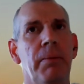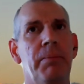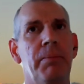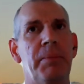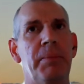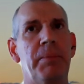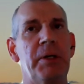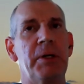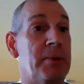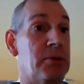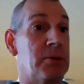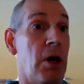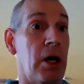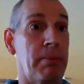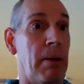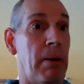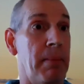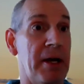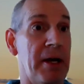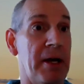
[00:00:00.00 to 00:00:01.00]
because we've been
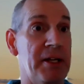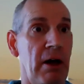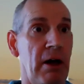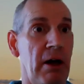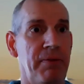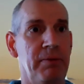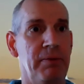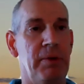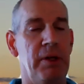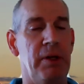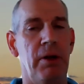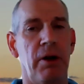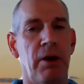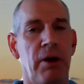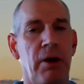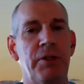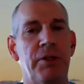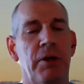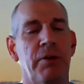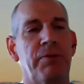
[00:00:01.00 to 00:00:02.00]
talking about myself and
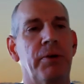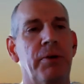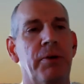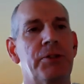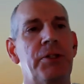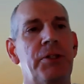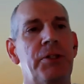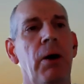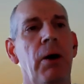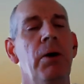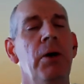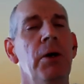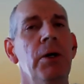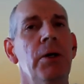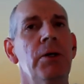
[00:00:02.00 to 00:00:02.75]
it's our first show.